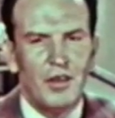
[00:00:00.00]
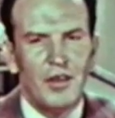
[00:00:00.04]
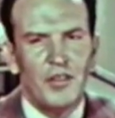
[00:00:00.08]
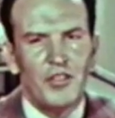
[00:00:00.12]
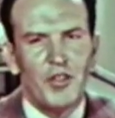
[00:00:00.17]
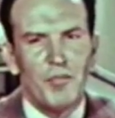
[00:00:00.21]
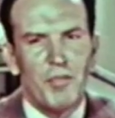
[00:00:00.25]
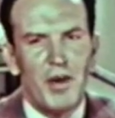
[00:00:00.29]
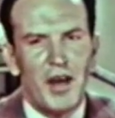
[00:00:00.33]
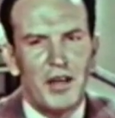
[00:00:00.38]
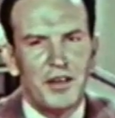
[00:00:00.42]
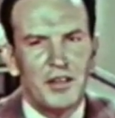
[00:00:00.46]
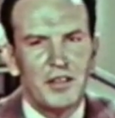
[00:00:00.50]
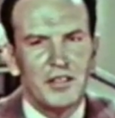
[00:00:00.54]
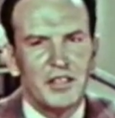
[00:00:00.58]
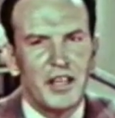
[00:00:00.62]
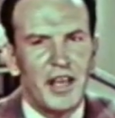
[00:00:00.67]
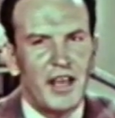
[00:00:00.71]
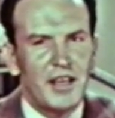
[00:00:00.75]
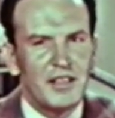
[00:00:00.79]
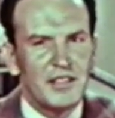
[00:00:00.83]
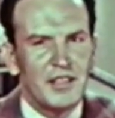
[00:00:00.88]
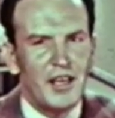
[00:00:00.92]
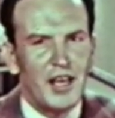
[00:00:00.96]
The modern
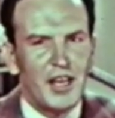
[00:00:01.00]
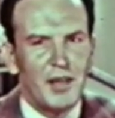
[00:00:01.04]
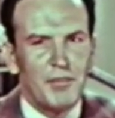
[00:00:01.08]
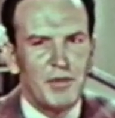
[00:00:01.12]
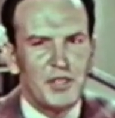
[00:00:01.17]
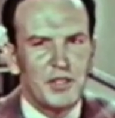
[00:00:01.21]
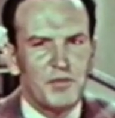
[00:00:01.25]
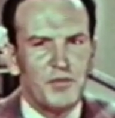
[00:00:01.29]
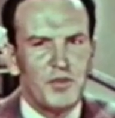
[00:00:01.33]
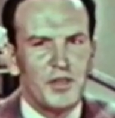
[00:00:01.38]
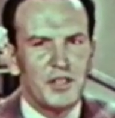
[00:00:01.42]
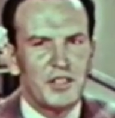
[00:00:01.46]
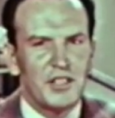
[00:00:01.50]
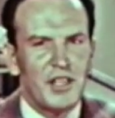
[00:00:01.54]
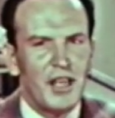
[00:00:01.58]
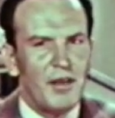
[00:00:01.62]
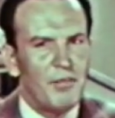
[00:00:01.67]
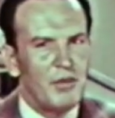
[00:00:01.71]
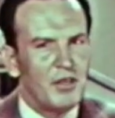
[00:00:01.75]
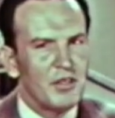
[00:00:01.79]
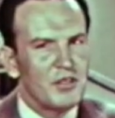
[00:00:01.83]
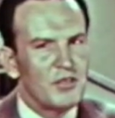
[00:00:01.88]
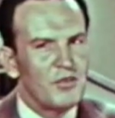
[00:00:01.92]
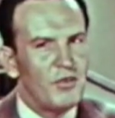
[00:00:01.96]
taxonomist, for
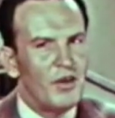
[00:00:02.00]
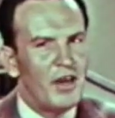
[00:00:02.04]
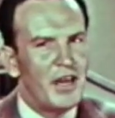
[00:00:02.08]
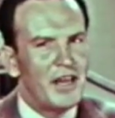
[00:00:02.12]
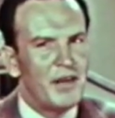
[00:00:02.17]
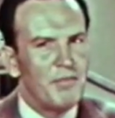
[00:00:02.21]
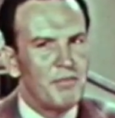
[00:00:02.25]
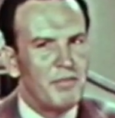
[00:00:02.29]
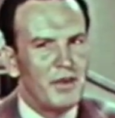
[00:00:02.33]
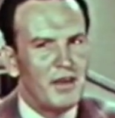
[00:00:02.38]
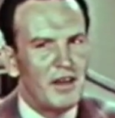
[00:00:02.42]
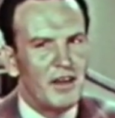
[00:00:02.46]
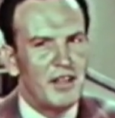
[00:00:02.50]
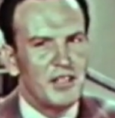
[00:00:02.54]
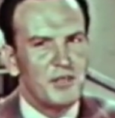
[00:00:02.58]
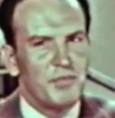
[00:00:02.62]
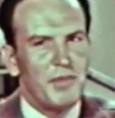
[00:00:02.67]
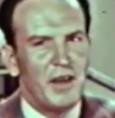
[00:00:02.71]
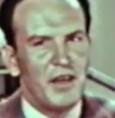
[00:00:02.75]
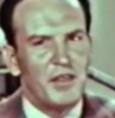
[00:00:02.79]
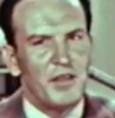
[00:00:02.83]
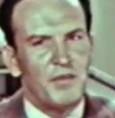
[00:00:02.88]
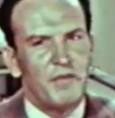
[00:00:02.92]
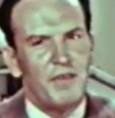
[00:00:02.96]
example, is quite embarrassed
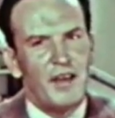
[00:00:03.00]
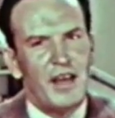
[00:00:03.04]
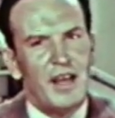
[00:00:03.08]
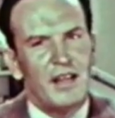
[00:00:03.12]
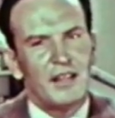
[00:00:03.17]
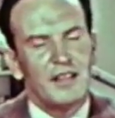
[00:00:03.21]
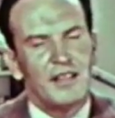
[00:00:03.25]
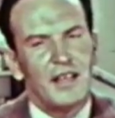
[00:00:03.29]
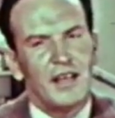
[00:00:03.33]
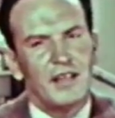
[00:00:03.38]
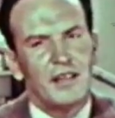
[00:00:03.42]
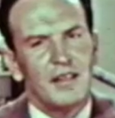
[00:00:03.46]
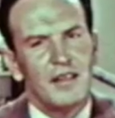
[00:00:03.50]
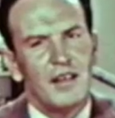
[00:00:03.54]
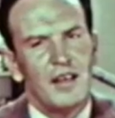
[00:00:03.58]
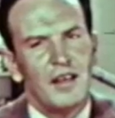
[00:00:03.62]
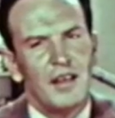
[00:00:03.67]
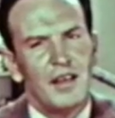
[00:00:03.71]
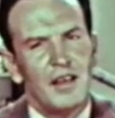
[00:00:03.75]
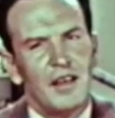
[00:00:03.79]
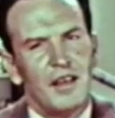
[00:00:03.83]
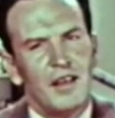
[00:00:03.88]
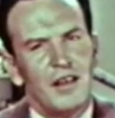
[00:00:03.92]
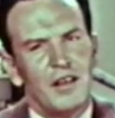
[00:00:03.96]
by the fact that
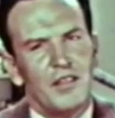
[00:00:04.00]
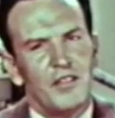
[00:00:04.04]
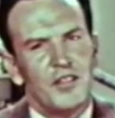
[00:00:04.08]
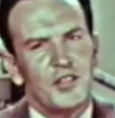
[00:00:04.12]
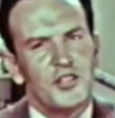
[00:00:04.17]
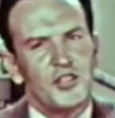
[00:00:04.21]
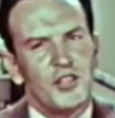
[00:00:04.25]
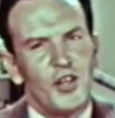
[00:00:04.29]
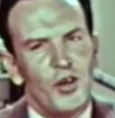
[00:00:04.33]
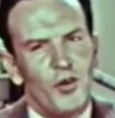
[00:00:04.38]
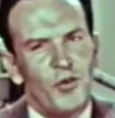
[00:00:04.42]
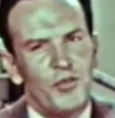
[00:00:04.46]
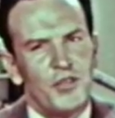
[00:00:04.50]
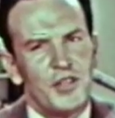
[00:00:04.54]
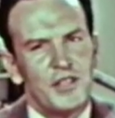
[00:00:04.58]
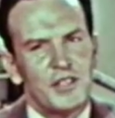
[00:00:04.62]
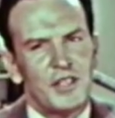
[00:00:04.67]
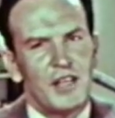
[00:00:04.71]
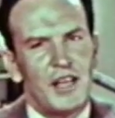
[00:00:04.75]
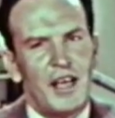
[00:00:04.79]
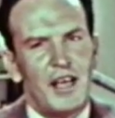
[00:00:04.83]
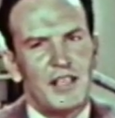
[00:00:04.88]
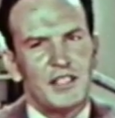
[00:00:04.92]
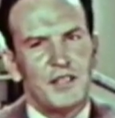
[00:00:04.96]
the sloth is
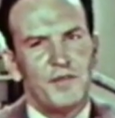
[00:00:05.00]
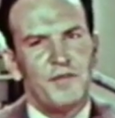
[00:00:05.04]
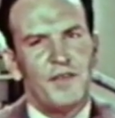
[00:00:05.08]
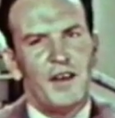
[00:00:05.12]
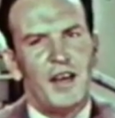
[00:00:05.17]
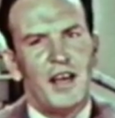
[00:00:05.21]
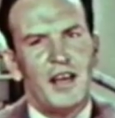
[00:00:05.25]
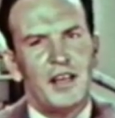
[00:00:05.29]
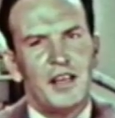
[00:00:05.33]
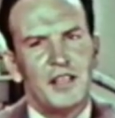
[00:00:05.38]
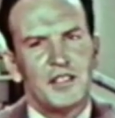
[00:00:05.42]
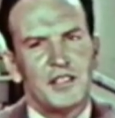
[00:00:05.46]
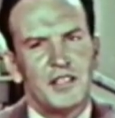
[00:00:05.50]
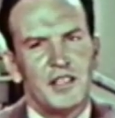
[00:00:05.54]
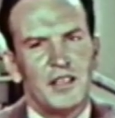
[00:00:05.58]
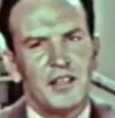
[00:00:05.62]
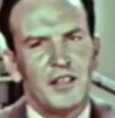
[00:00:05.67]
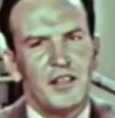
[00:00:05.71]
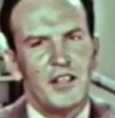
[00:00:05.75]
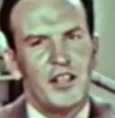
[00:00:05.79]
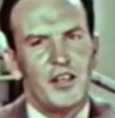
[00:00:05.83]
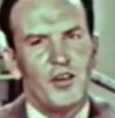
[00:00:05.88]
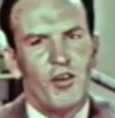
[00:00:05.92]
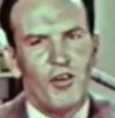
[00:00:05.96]
classified as
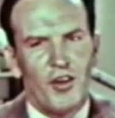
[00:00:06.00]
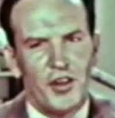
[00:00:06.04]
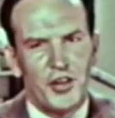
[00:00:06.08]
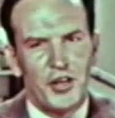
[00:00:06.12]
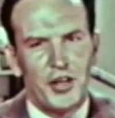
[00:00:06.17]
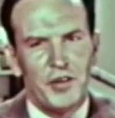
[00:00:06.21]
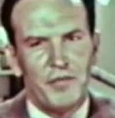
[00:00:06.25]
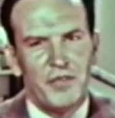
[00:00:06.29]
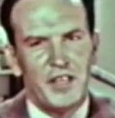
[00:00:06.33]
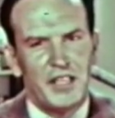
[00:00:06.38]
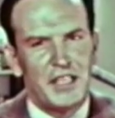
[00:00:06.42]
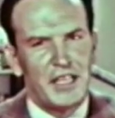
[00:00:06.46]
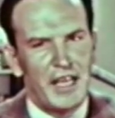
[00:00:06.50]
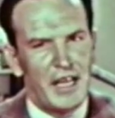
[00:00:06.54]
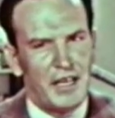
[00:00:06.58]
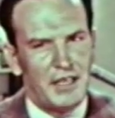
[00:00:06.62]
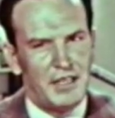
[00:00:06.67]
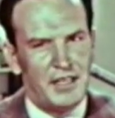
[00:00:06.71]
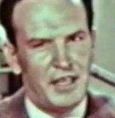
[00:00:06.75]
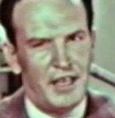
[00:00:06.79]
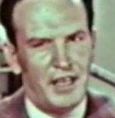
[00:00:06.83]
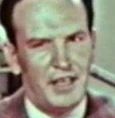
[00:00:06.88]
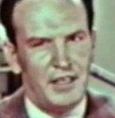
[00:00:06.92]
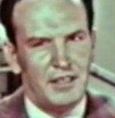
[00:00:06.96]
in the order of
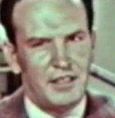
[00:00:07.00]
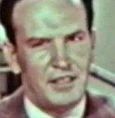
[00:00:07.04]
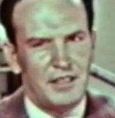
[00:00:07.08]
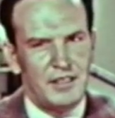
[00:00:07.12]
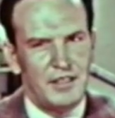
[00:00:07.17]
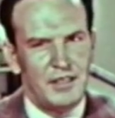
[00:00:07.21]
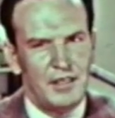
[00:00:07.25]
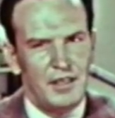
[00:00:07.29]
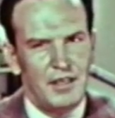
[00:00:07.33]
edentates.